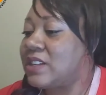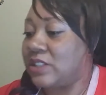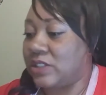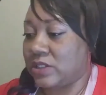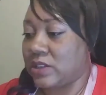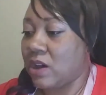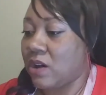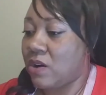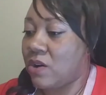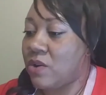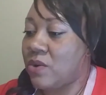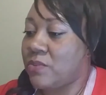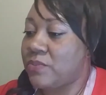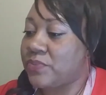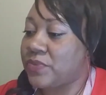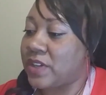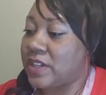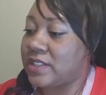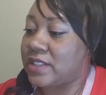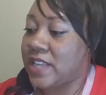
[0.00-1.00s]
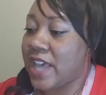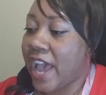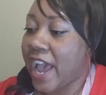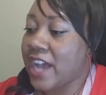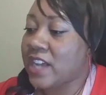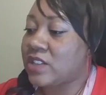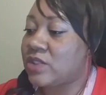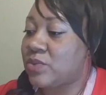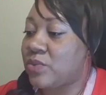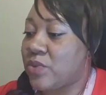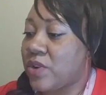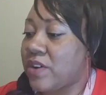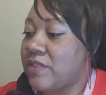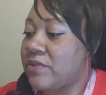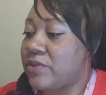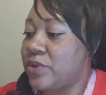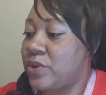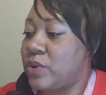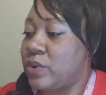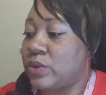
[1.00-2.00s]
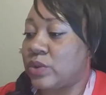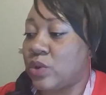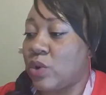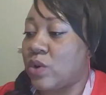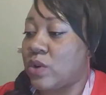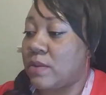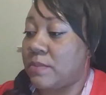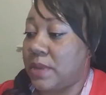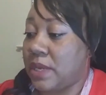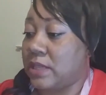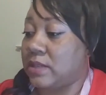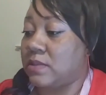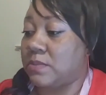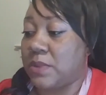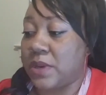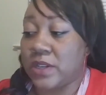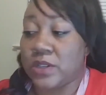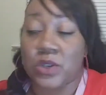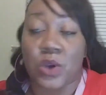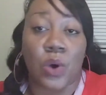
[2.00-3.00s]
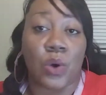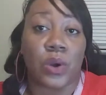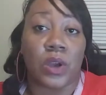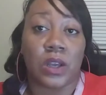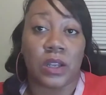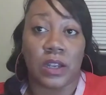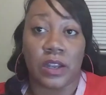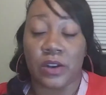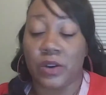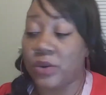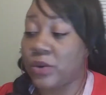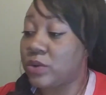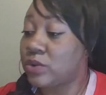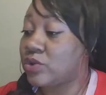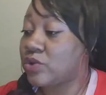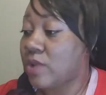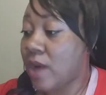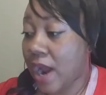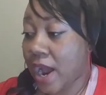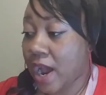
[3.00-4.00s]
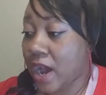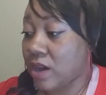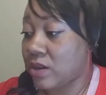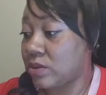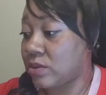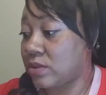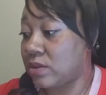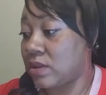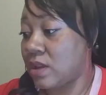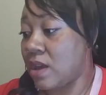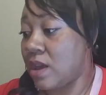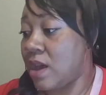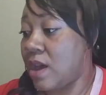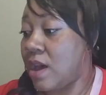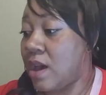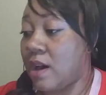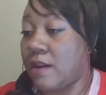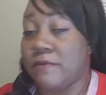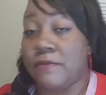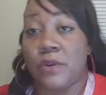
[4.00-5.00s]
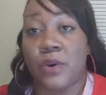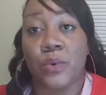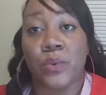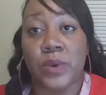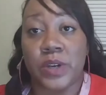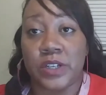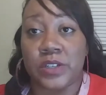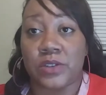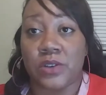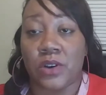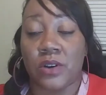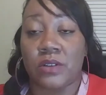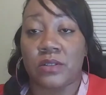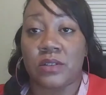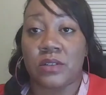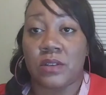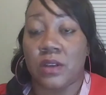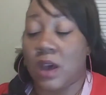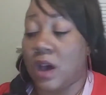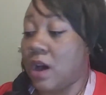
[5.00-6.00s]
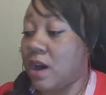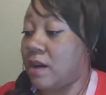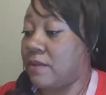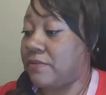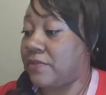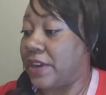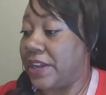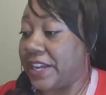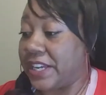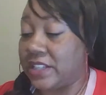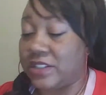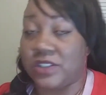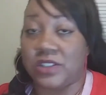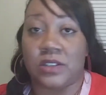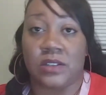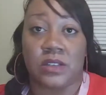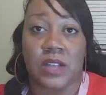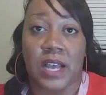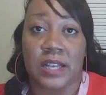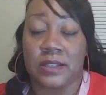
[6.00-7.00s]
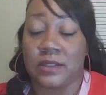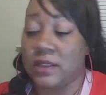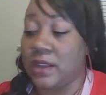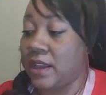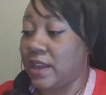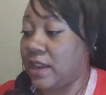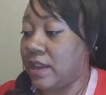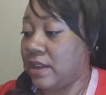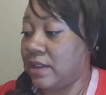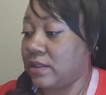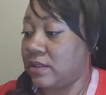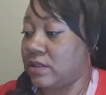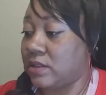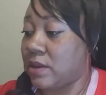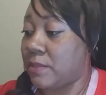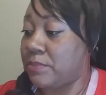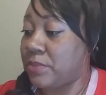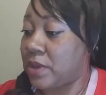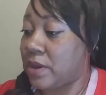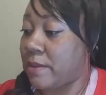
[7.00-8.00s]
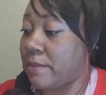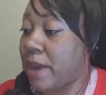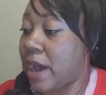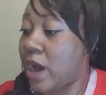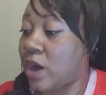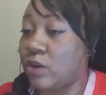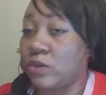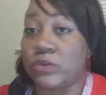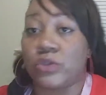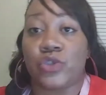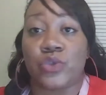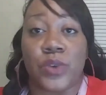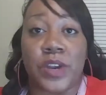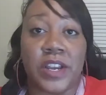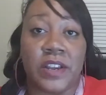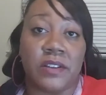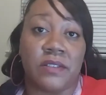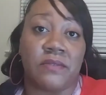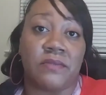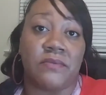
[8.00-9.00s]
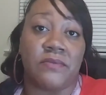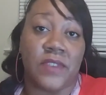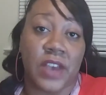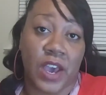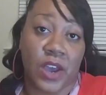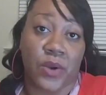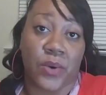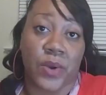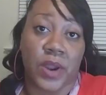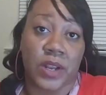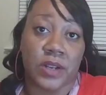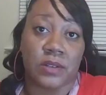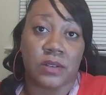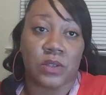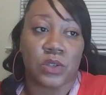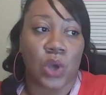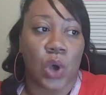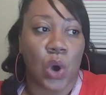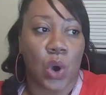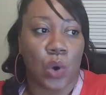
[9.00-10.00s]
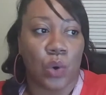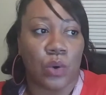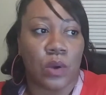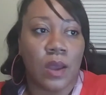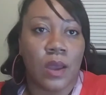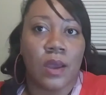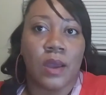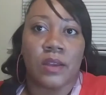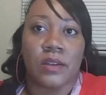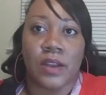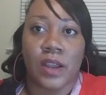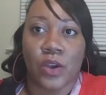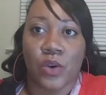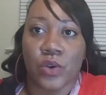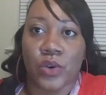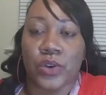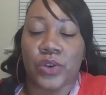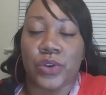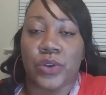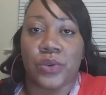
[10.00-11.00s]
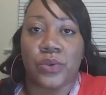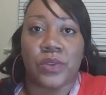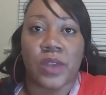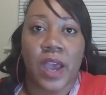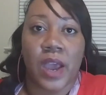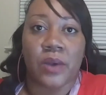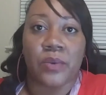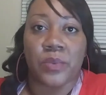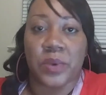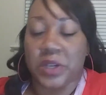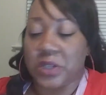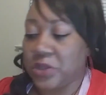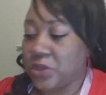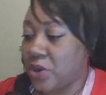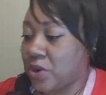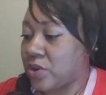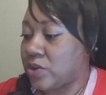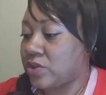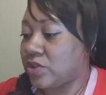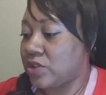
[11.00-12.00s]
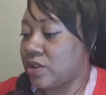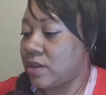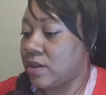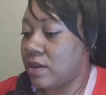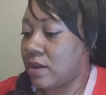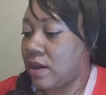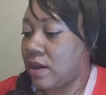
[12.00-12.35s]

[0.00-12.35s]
So the tax revenue is going to be spent on clinical trials, for research. For instance, I seen something about treating veterans, so they're going to do that research,